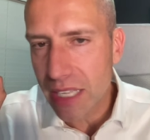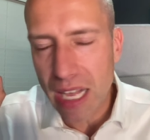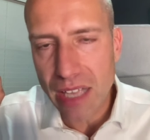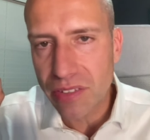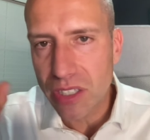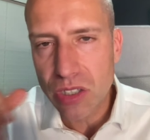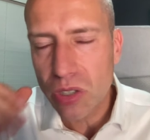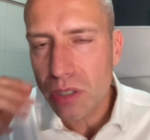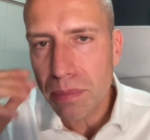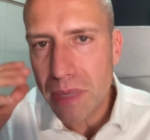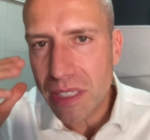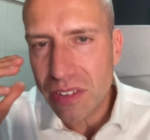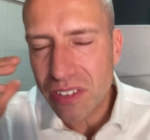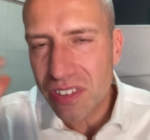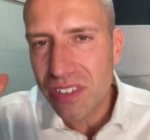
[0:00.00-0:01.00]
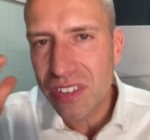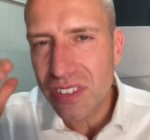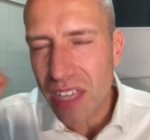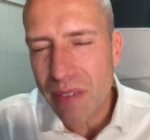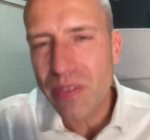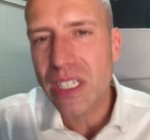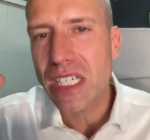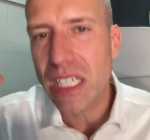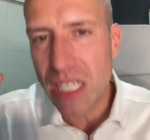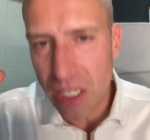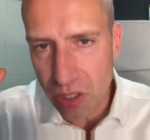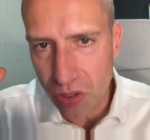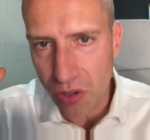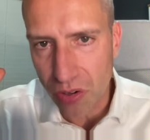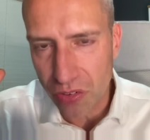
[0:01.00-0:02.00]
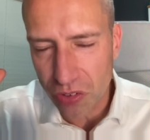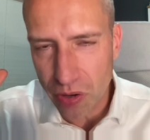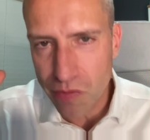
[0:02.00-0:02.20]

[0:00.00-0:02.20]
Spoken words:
Guys, it took me 7 years